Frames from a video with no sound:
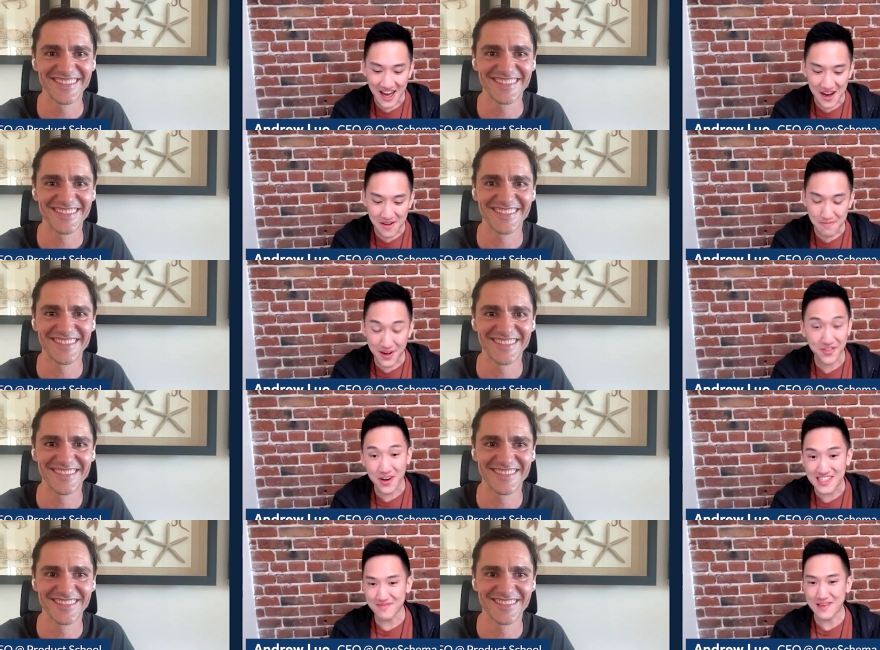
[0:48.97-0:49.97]
Speaker 1: Um, but
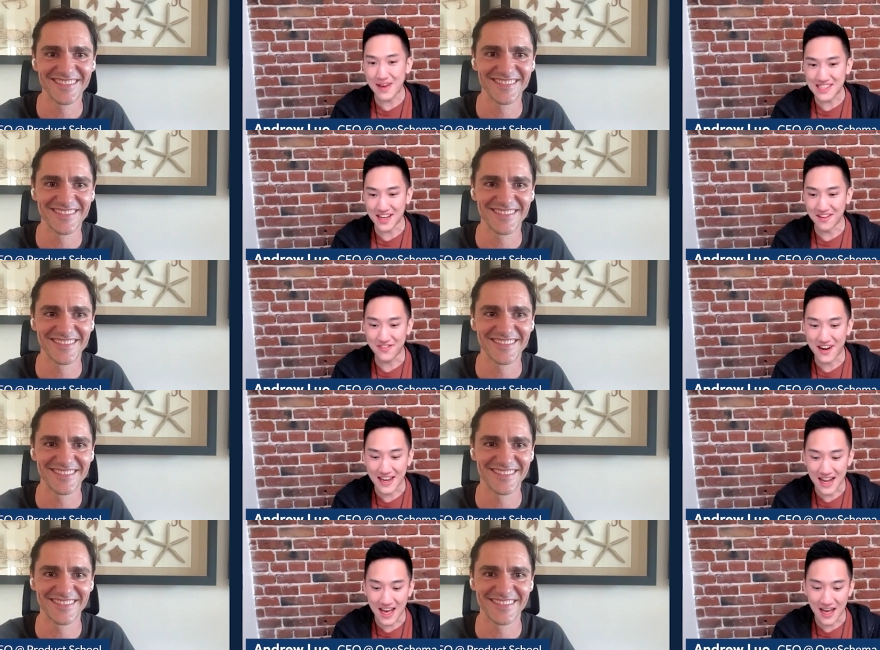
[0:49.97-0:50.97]
of course, me myself,
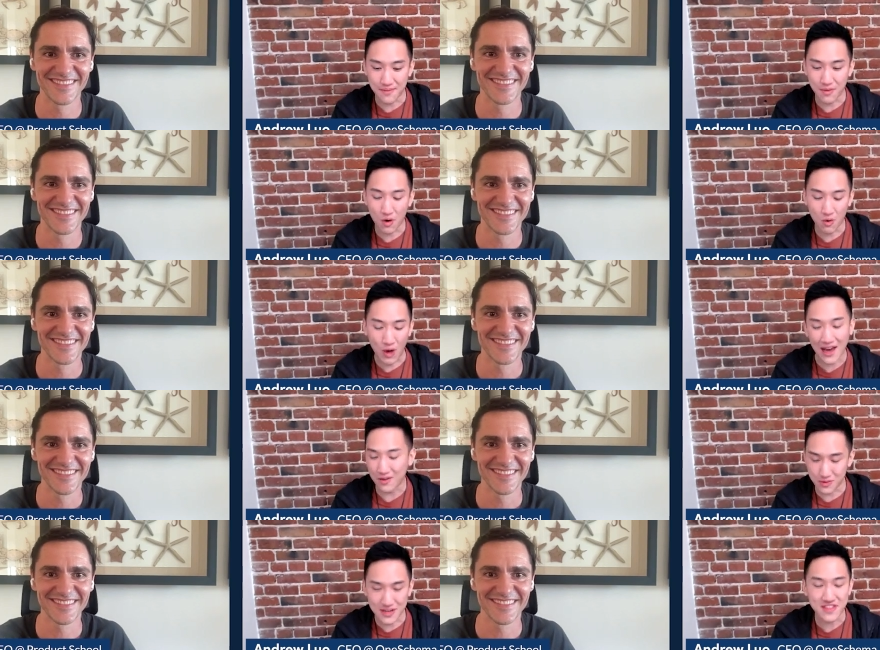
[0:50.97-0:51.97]
right? Um,
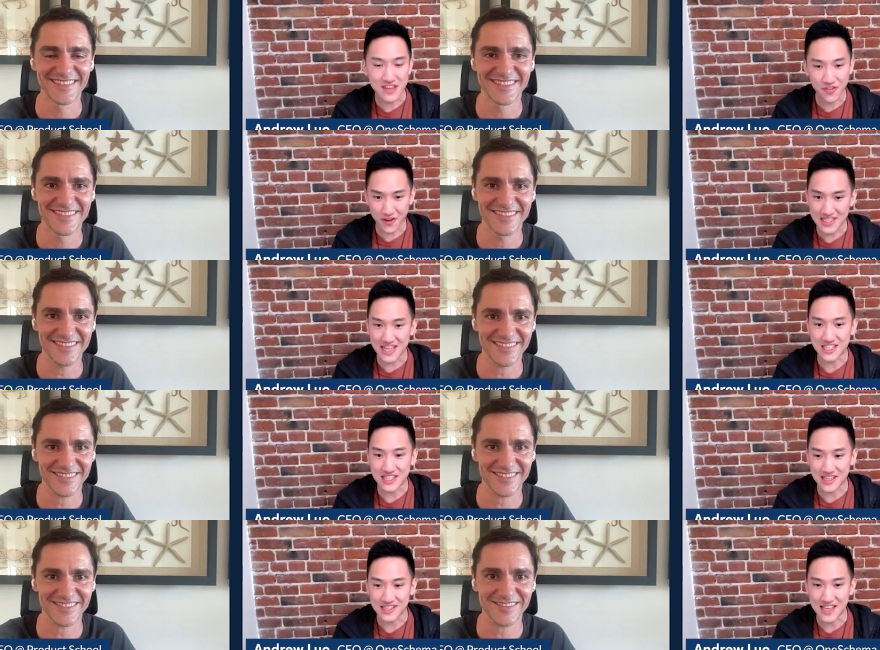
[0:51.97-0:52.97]
I was one of the first
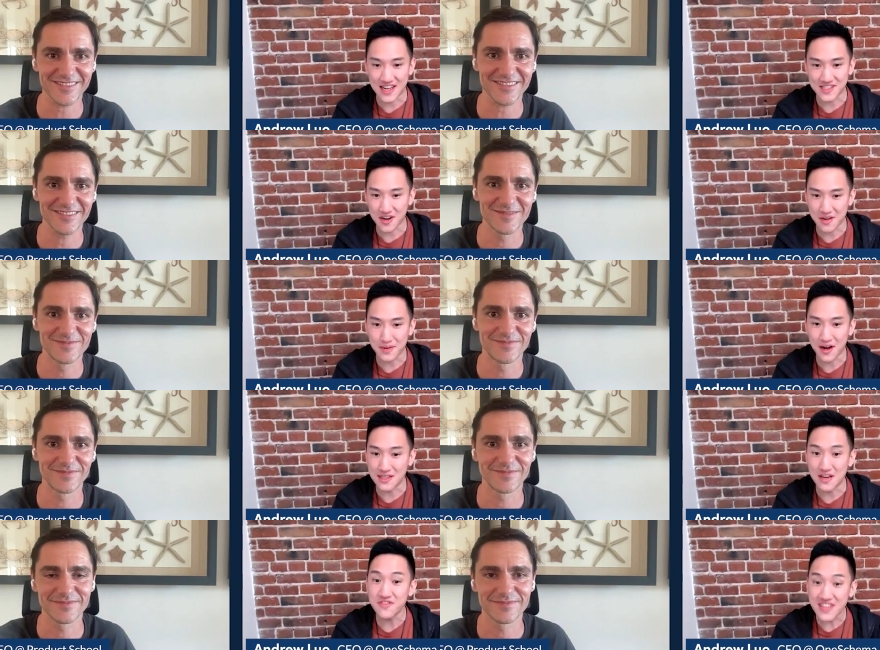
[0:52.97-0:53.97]
engineers at a startup
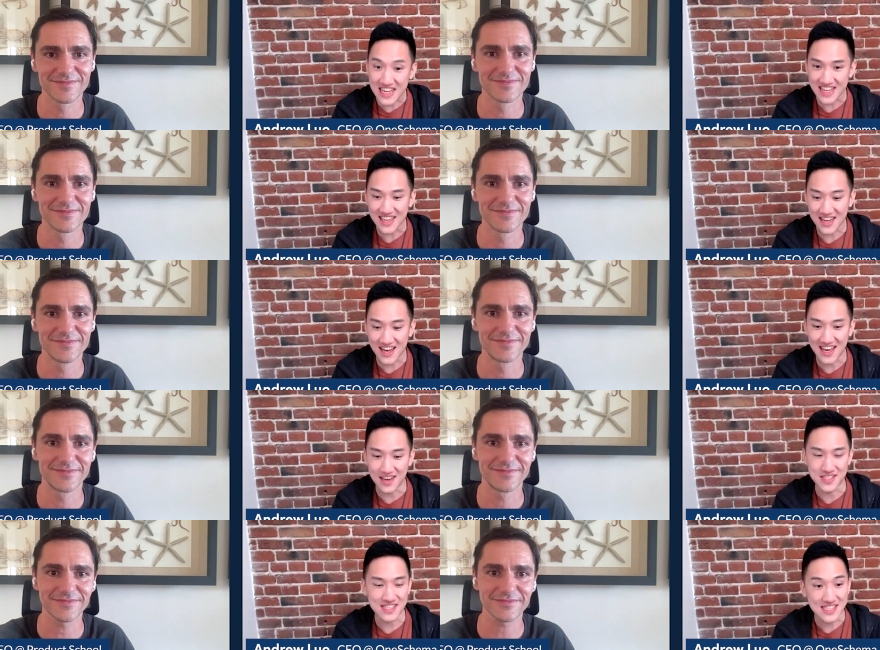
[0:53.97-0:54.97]
called Affinity.
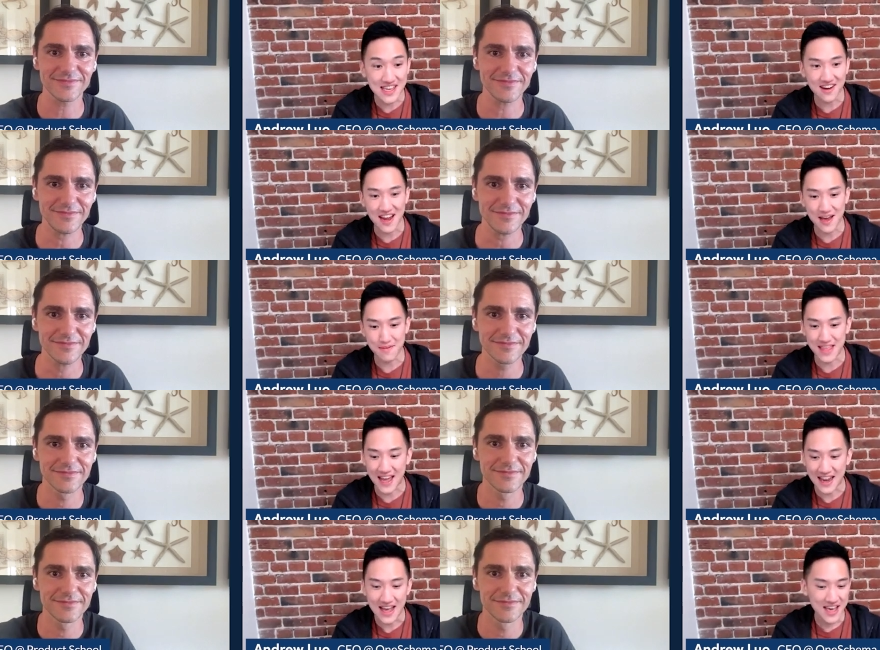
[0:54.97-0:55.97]
Uh, it was a CRM
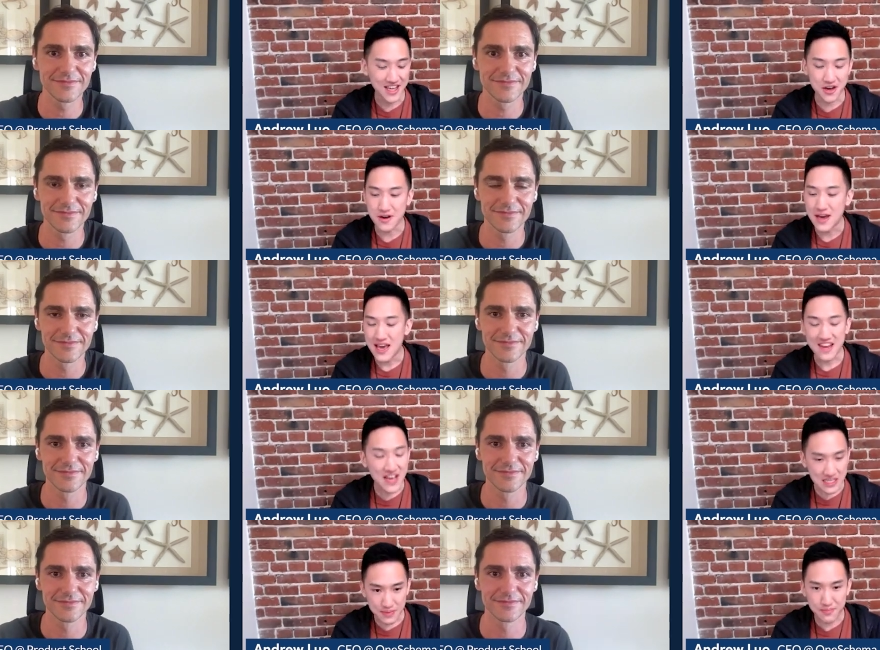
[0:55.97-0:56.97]
that you know,
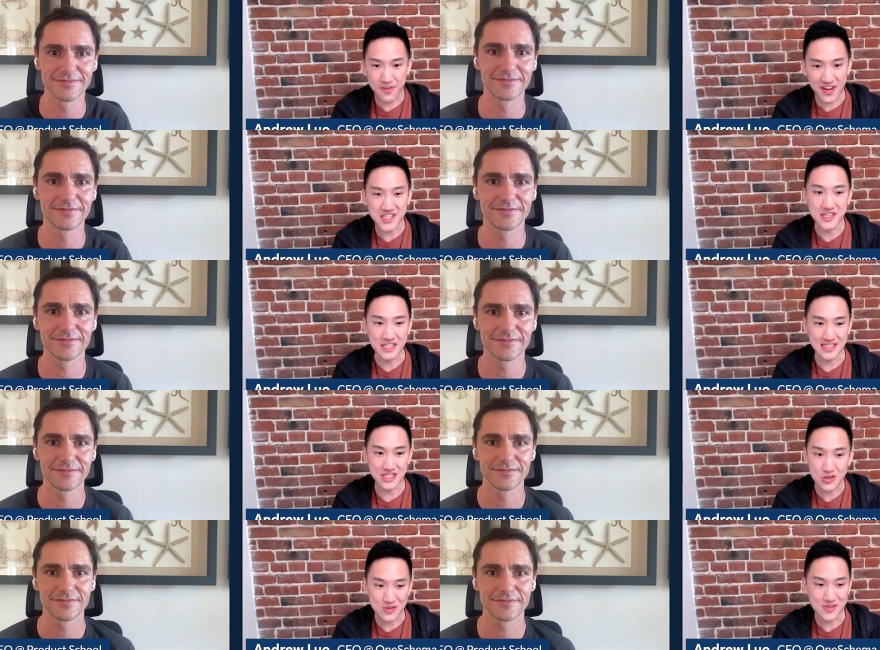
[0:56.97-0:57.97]
investment
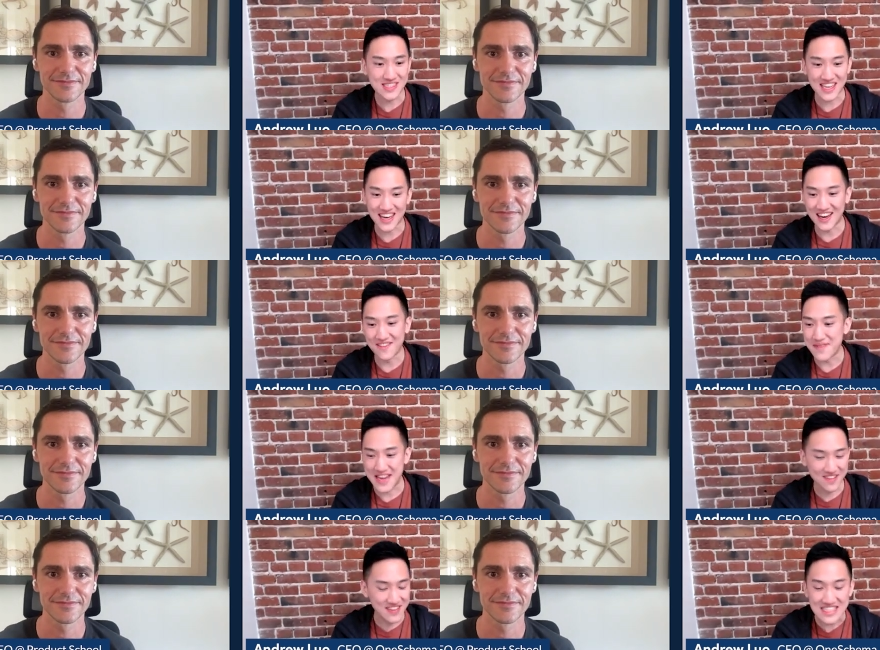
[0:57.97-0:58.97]
professionals use,
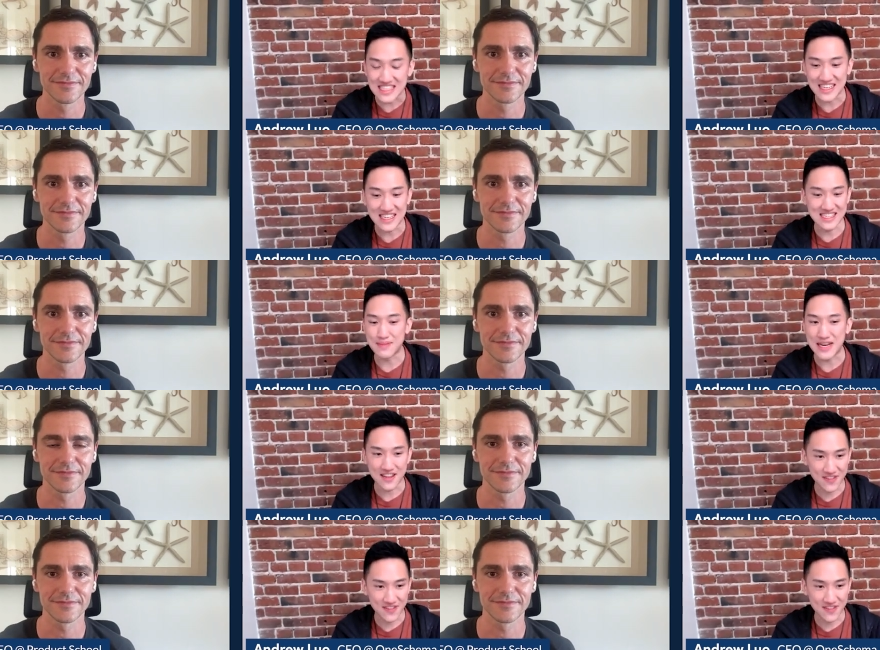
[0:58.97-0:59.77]
um, many VCs, many